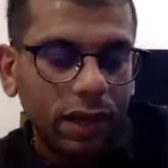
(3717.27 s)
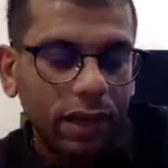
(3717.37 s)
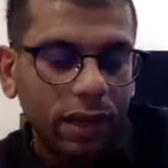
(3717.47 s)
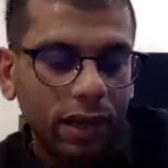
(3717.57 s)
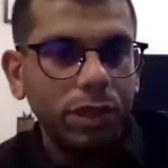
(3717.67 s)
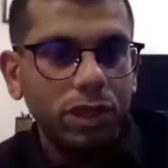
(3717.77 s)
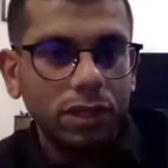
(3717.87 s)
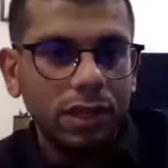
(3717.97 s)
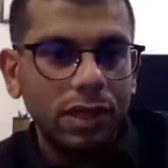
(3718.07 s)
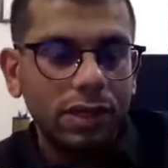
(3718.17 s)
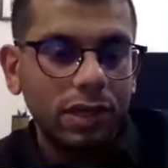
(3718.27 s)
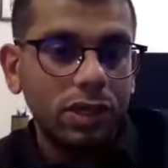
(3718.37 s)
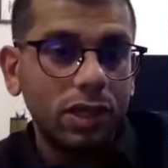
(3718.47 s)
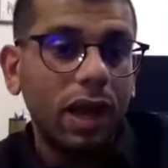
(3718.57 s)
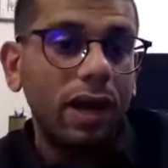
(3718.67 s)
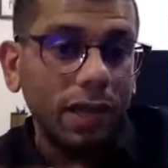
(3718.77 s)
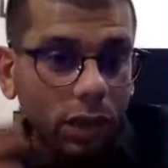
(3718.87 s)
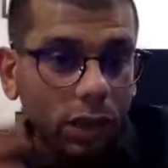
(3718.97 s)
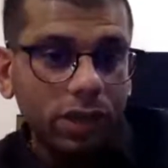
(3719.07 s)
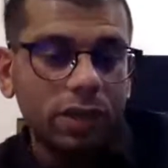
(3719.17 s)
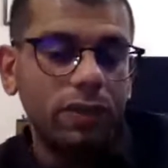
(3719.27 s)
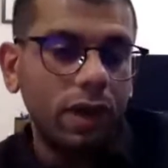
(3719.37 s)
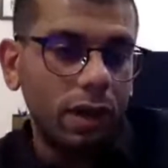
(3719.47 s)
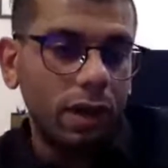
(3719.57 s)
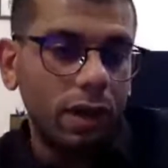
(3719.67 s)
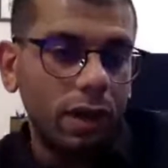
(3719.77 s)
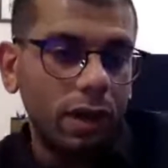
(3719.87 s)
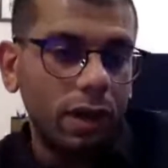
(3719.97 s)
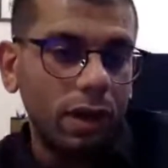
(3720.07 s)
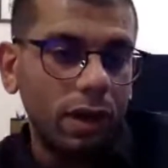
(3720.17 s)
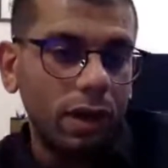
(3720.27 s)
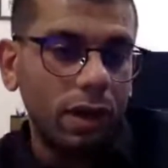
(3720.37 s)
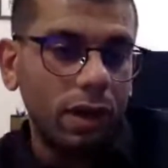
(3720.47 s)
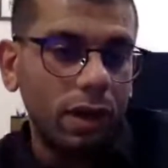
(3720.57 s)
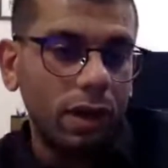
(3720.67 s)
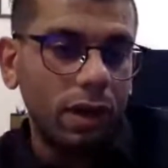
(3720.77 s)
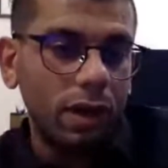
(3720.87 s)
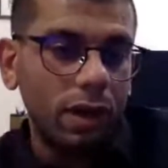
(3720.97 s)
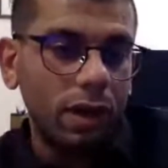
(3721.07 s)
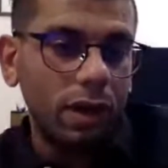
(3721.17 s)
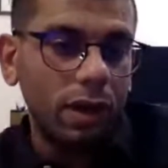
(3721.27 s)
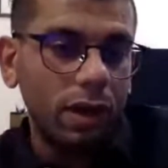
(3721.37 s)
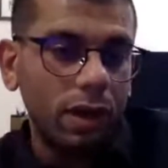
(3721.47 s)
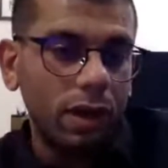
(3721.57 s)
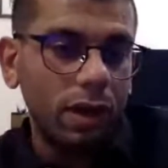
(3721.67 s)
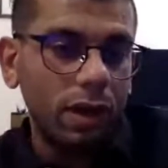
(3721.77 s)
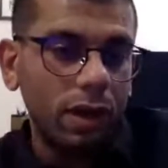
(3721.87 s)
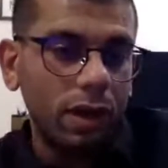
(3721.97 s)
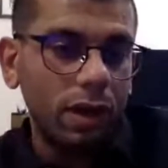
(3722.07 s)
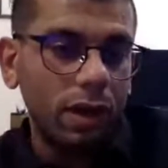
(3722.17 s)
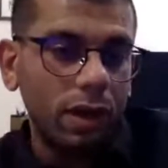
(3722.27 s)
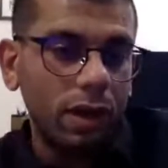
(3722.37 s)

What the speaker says: of submissions and discussion, articulation is very important as part of the law program. So